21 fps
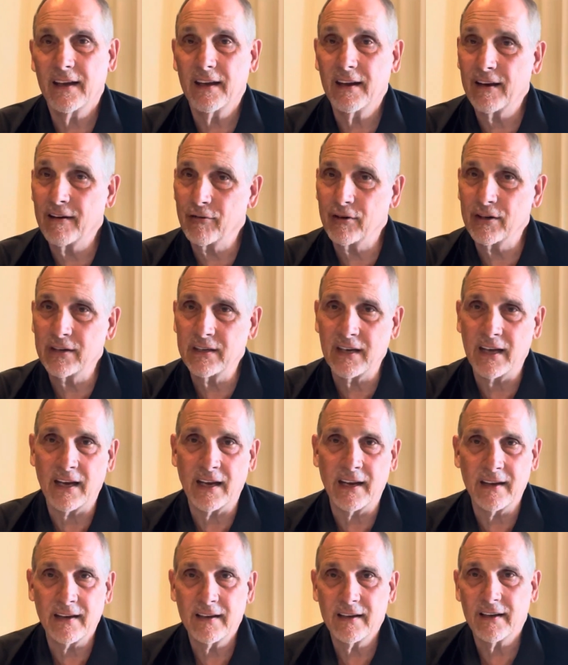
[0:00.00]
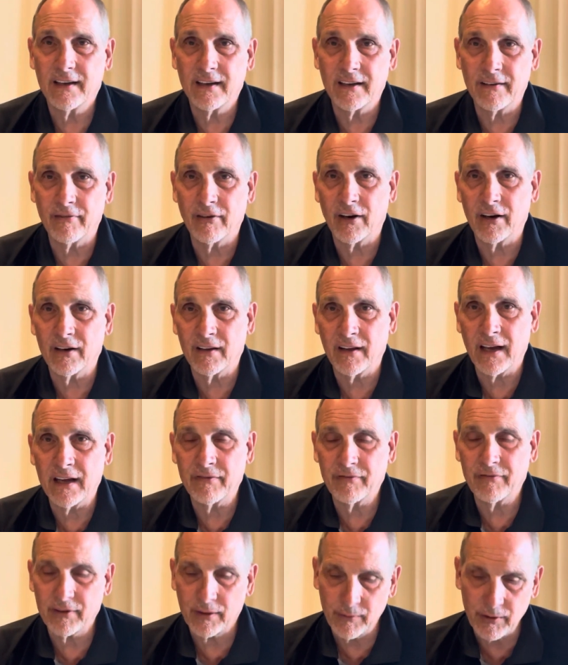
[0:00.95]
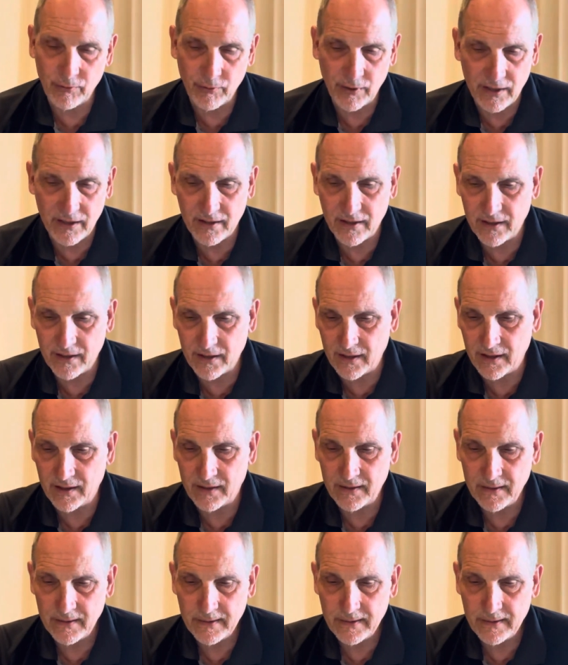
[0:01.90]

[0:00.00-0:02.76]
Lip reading: every day of our life. Let me read it in the